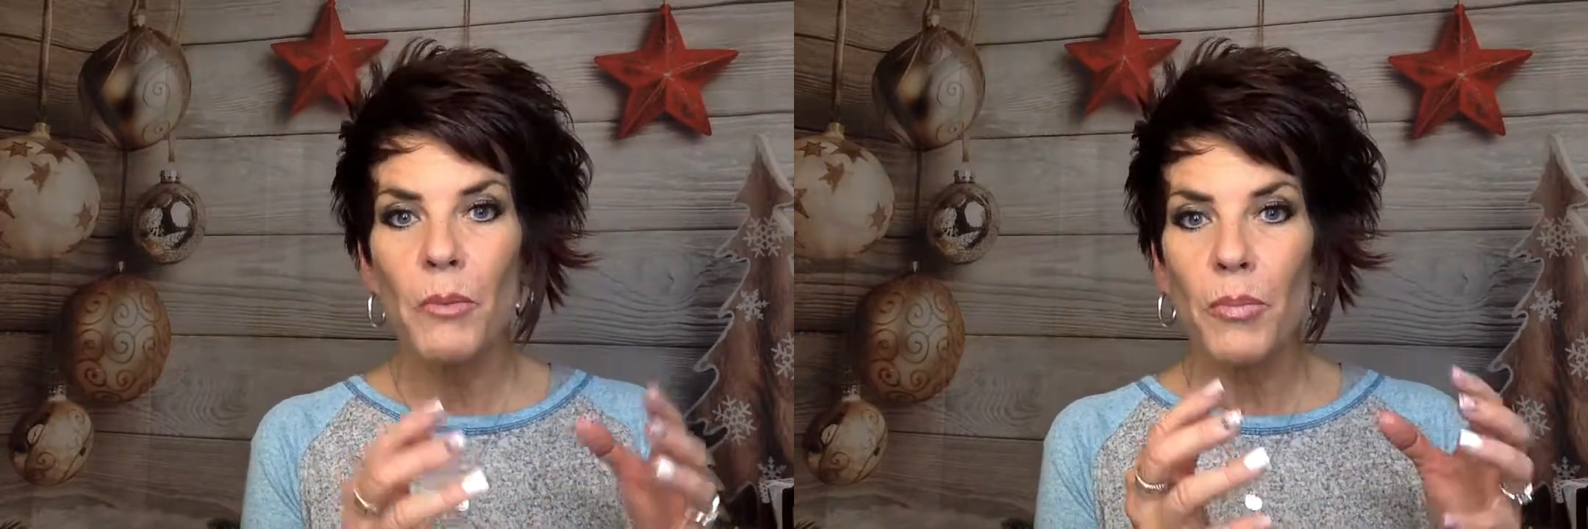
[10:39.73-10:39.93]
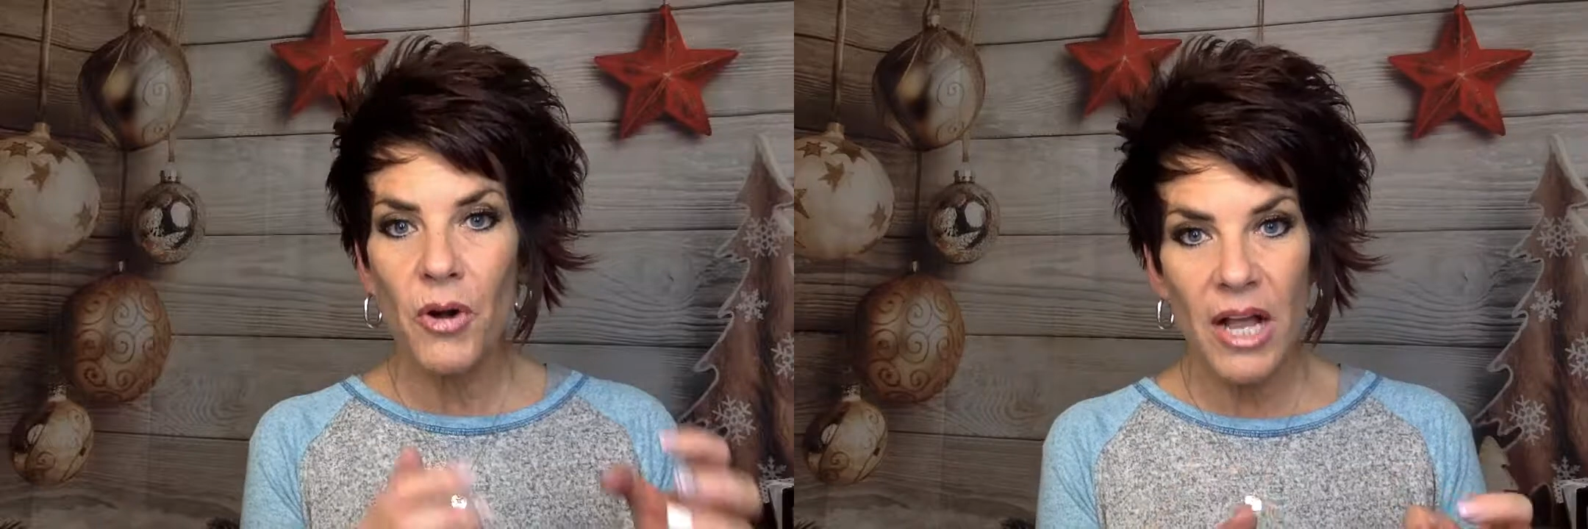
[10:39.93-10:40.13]

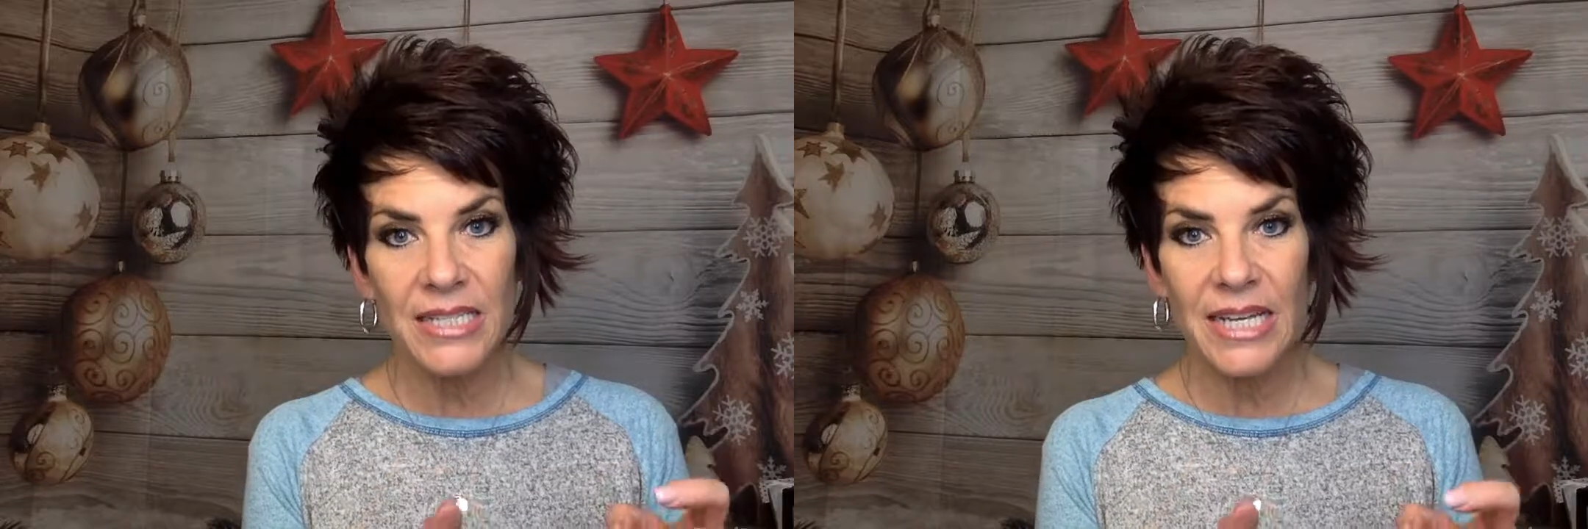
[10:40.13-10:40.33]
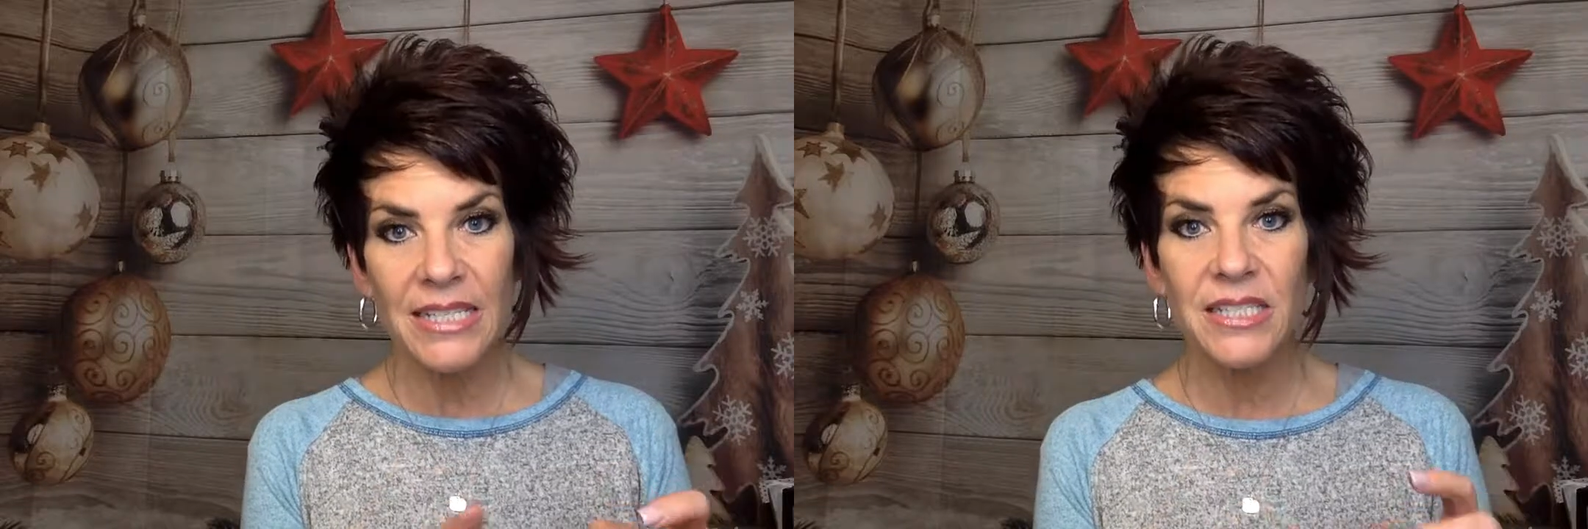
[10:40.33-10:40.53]

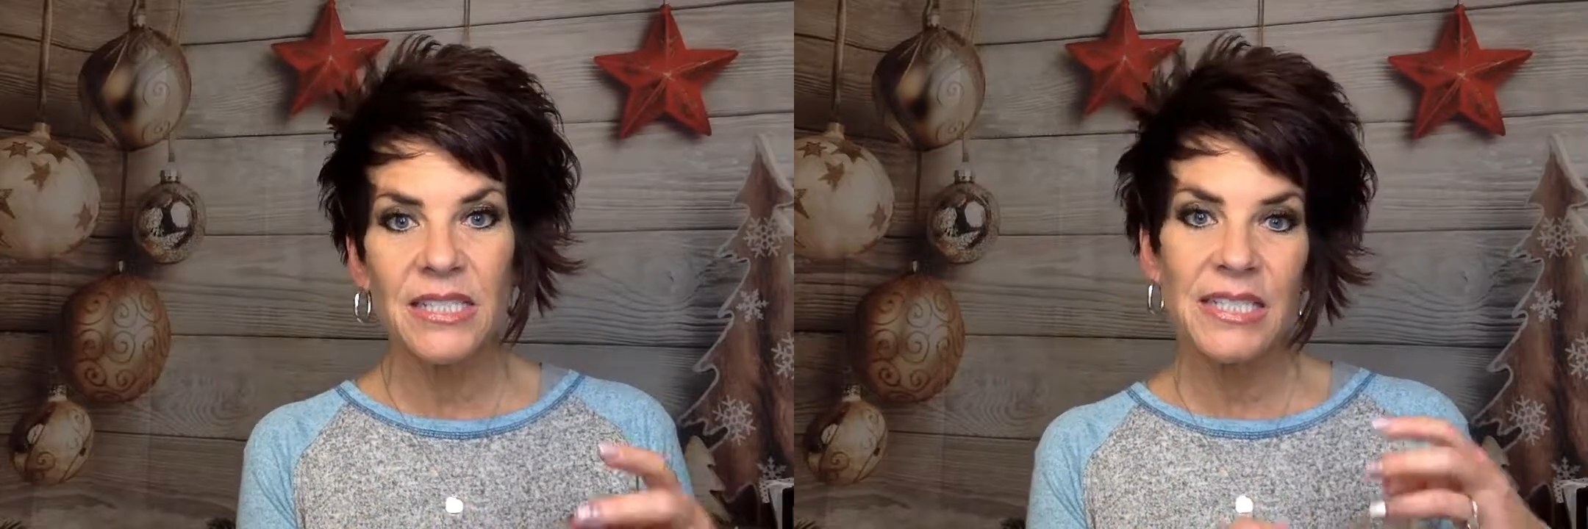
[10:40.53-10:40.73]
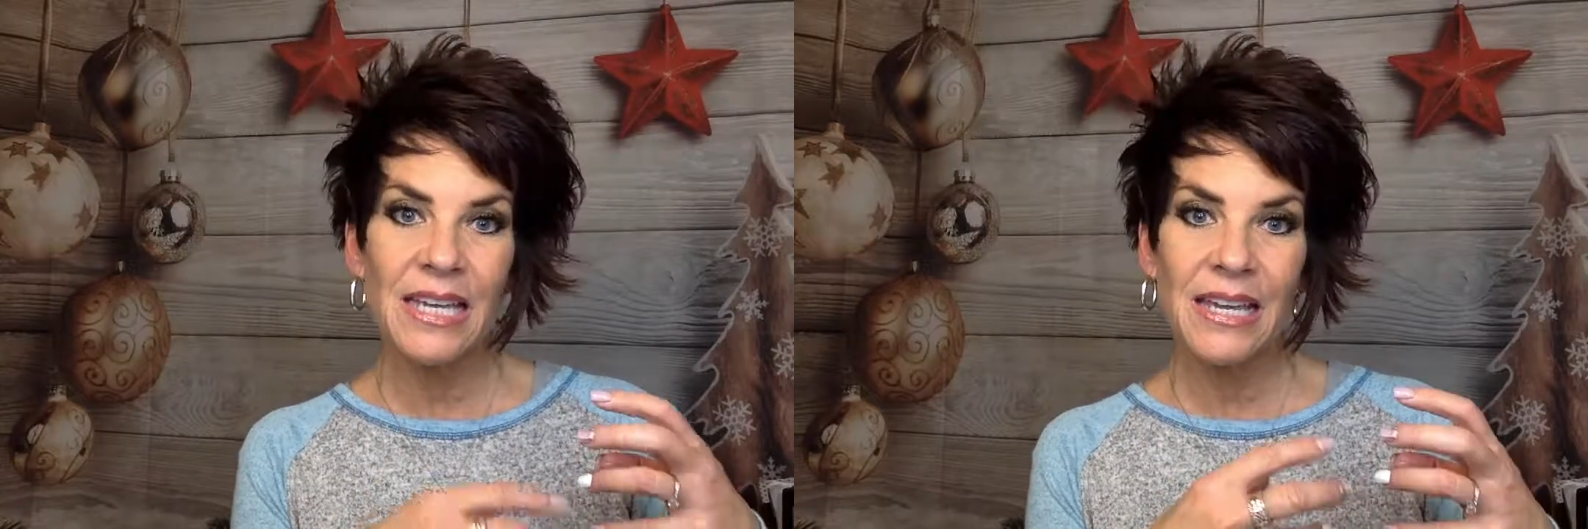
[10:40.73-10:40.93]
process
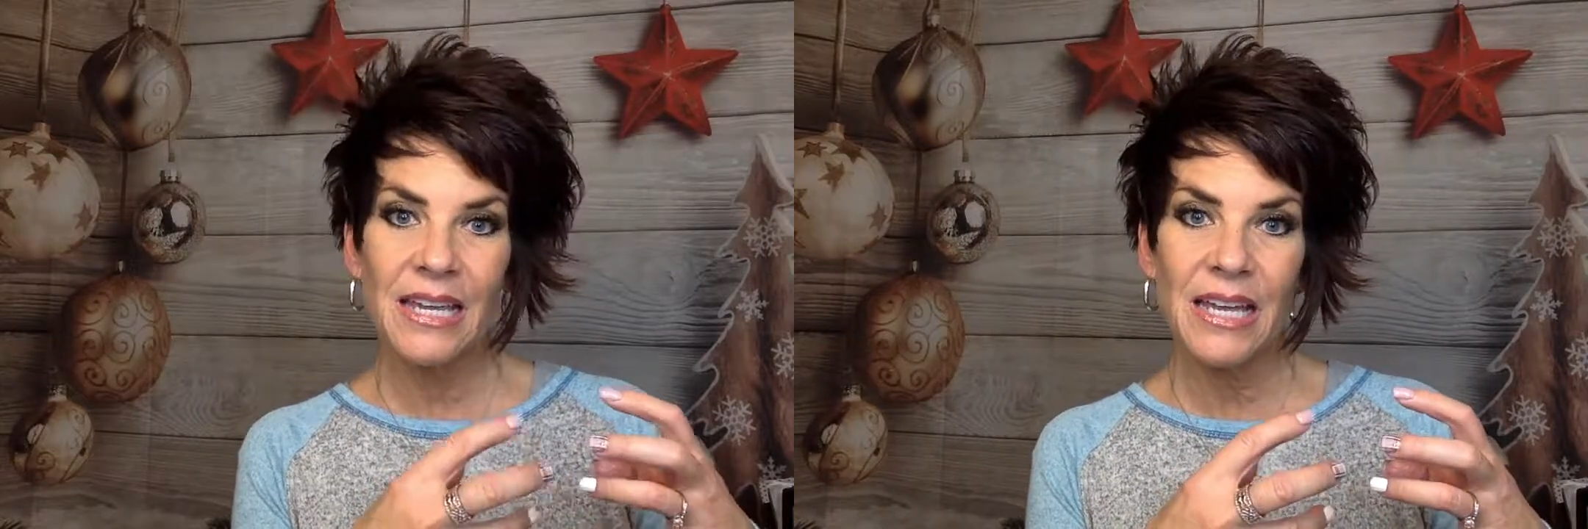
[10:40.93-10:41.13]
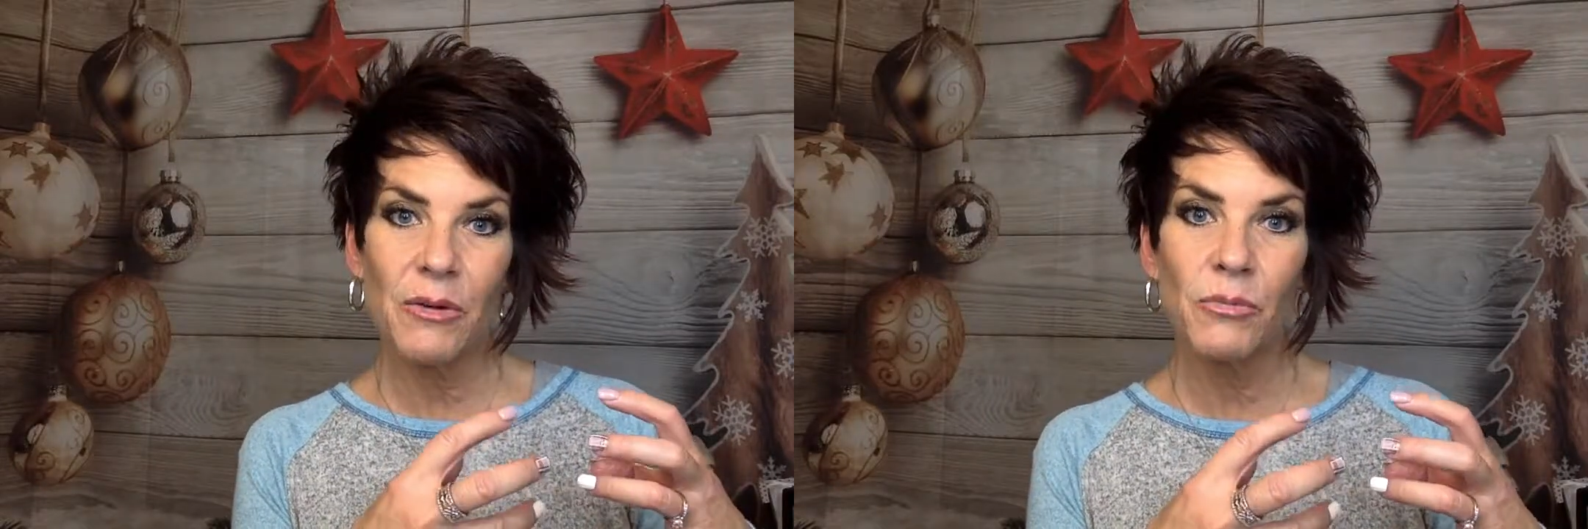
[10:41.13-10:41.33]
to
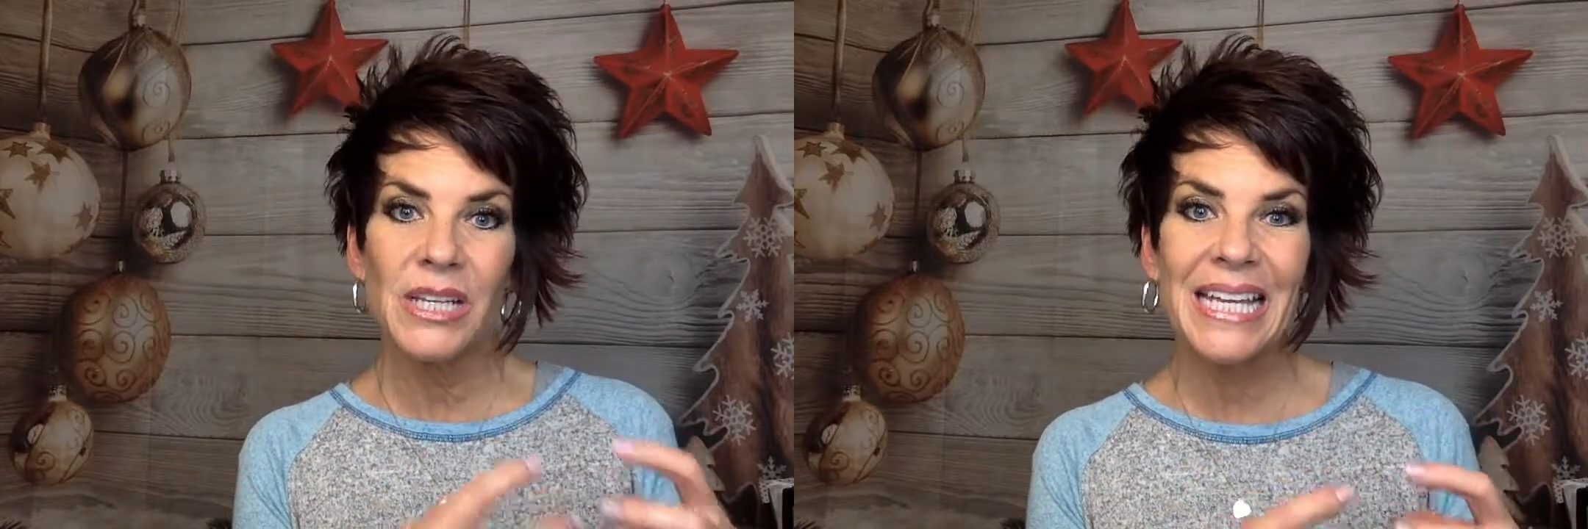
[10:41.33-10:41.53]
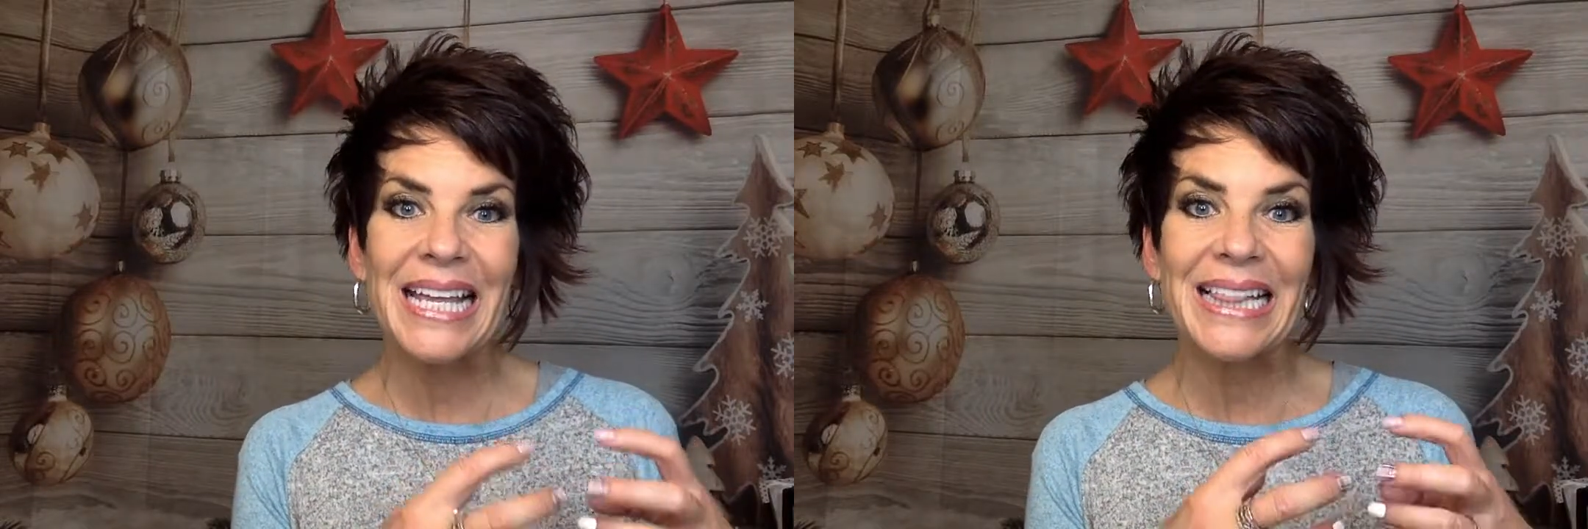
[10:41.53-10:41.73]
get a really